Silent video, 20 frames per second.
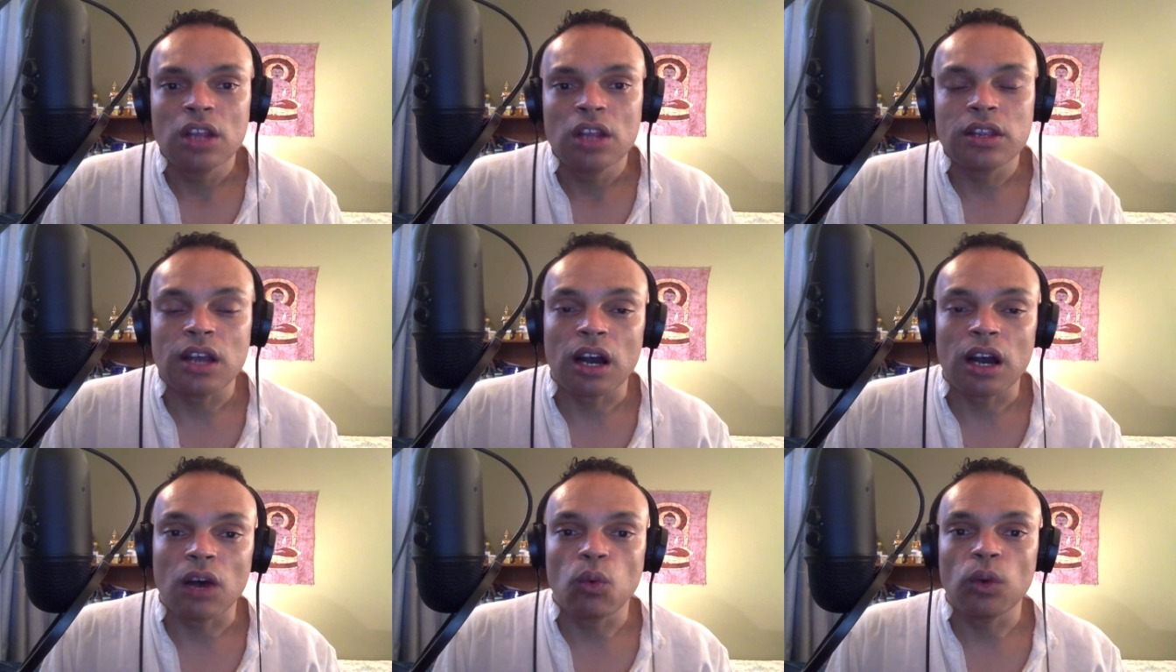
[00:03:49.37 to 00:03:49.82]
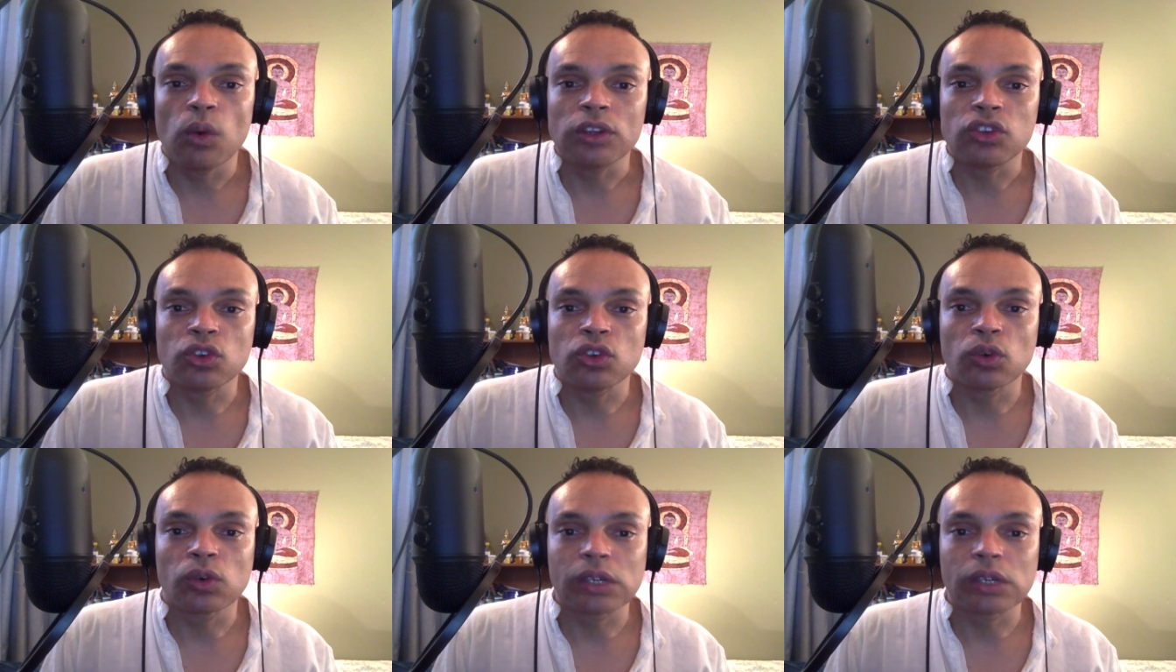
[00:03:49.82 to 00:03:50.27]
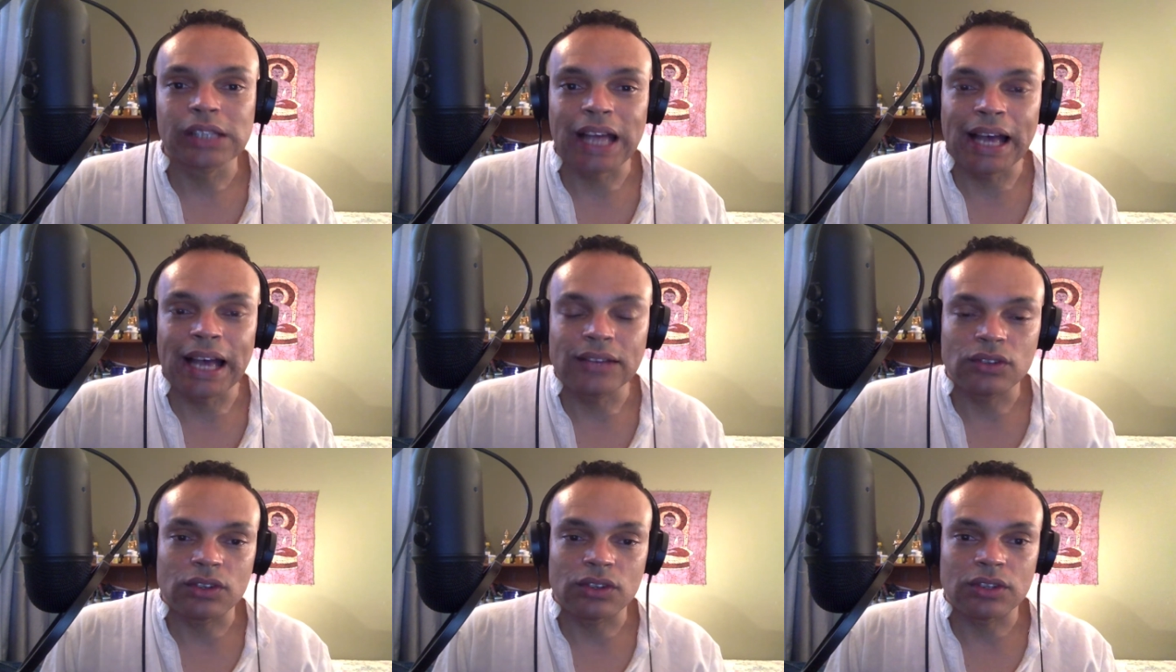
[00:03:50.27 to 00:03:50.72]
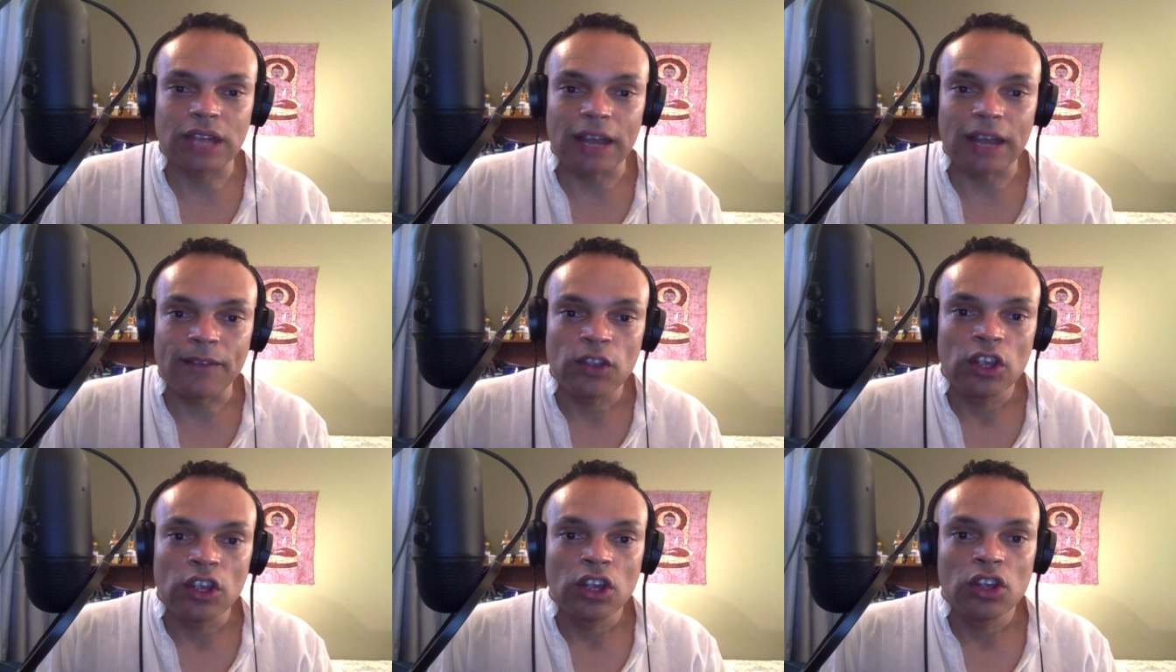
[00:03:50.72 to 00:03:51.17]
Now, what you'll realize is
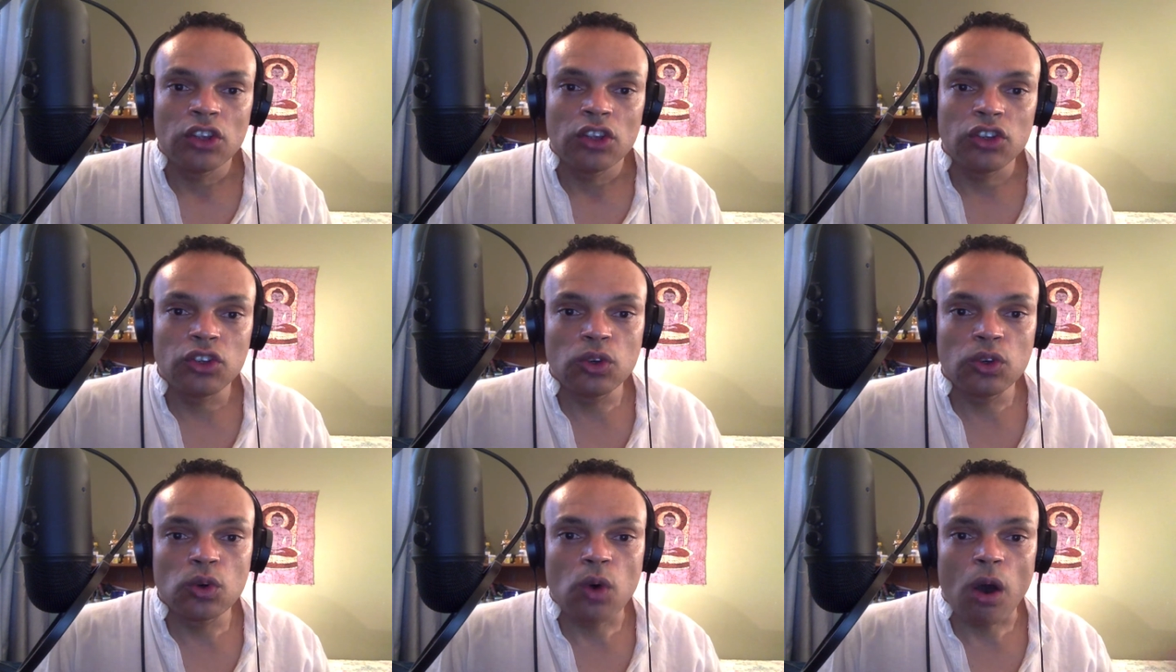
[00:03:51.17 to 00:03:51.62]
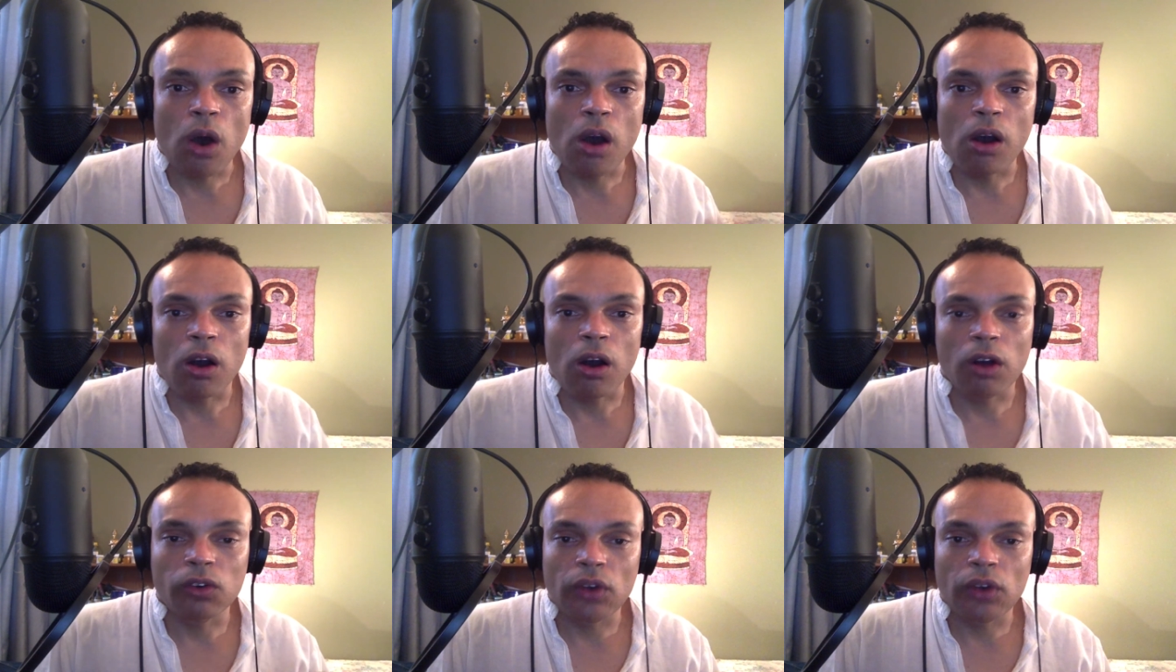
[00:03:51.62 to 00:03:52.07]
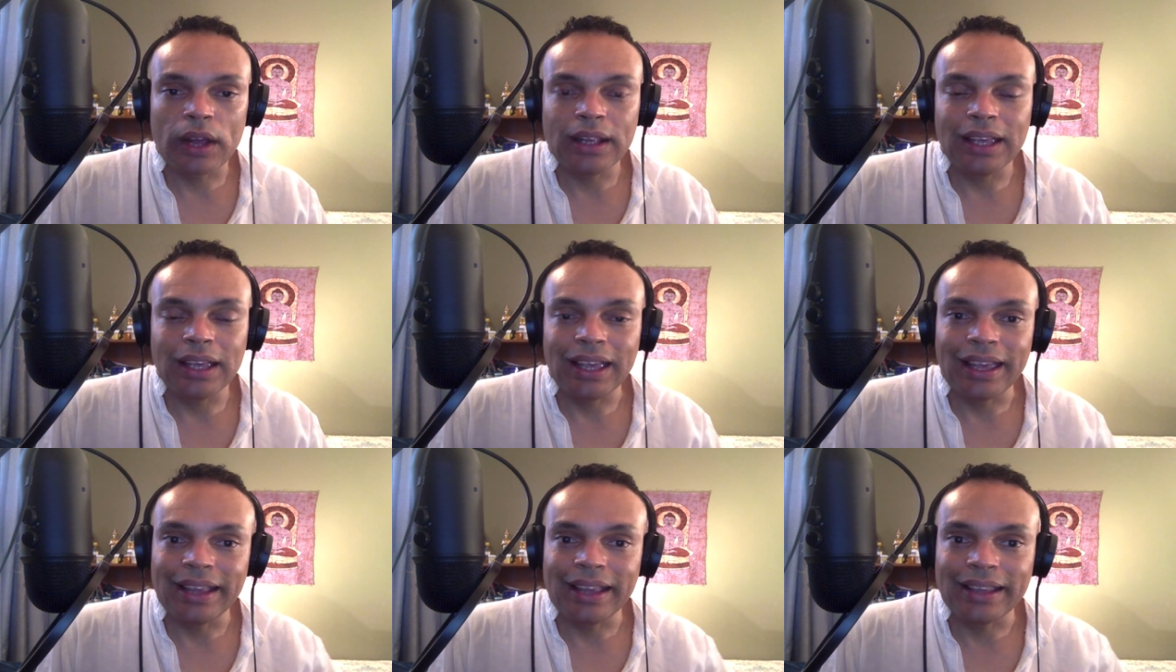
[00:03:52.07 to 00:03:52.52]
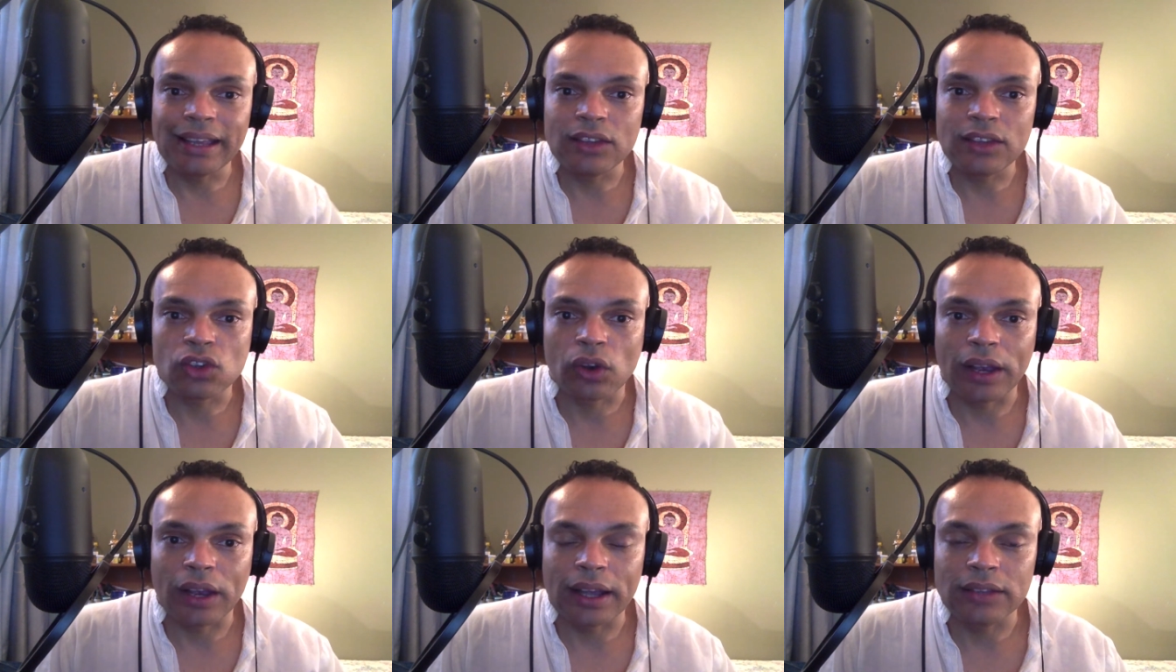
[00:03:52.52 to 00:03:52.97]
that you are already in a
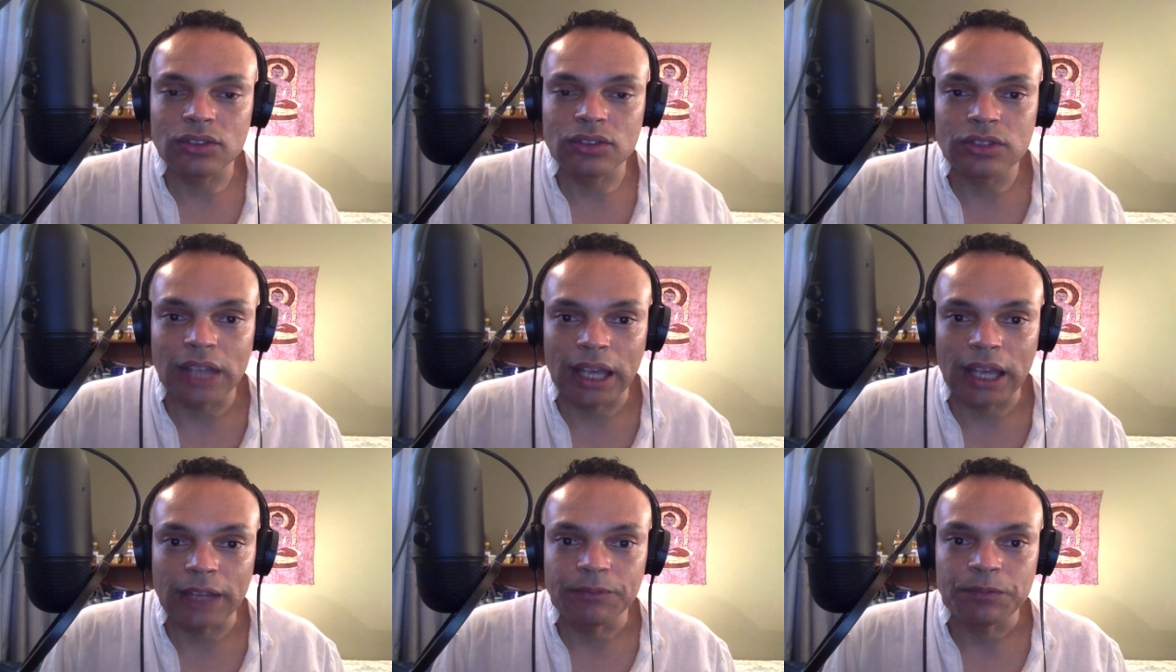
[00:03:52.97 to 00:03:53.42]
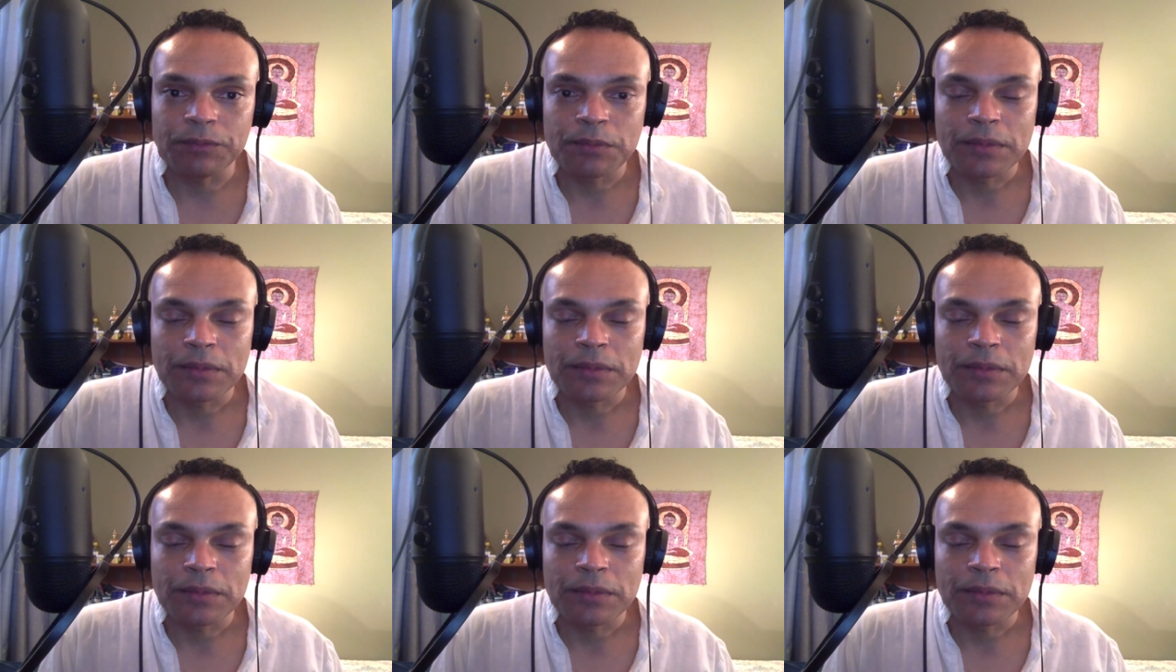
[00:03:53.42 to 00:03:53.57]
trance state.